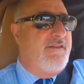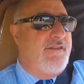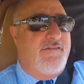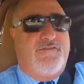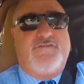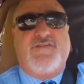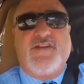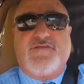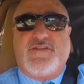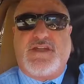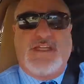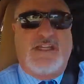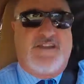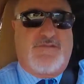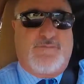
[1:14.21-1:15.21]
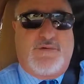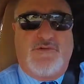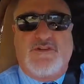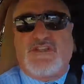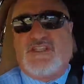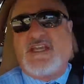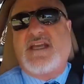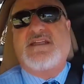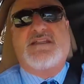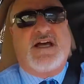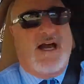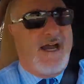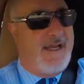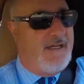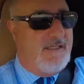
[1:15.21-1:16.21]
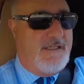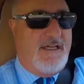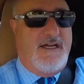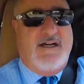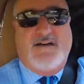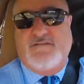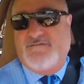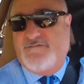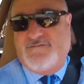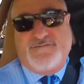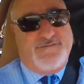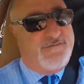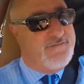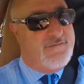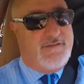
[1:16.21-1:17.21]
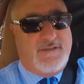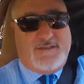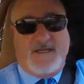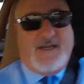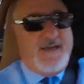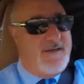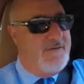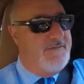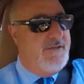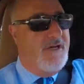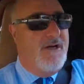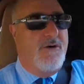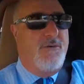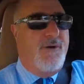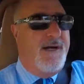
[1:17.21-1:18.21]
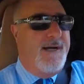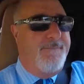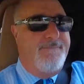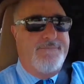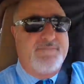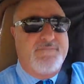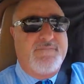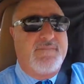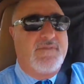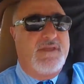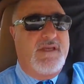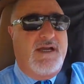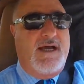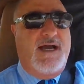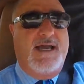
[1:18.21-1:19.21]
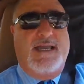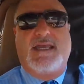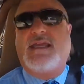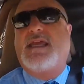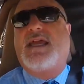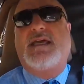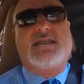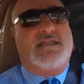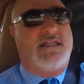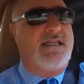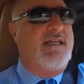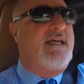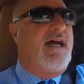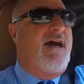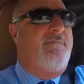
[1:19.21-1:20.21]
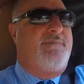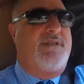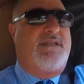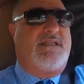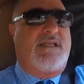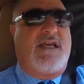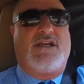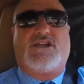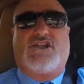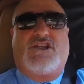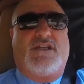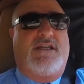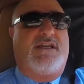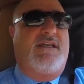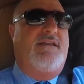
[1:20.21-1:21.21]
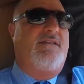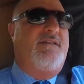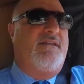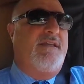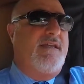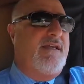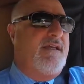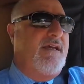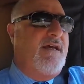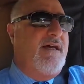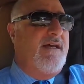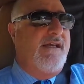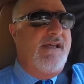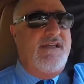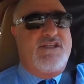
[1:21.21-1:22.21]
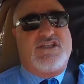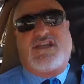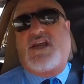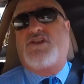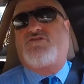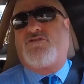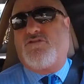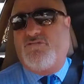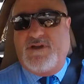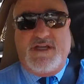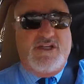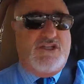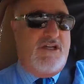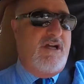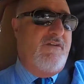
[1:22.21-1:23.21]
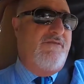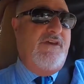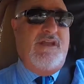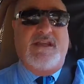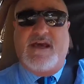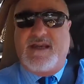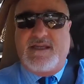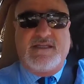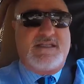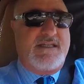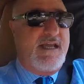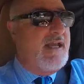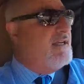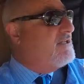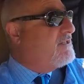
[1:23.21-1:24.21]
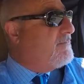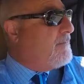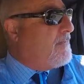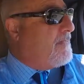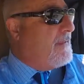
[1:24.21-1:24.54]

the 50th percentile of, I don't know, uh, uh ENT compensation in the uh, central region of the United States.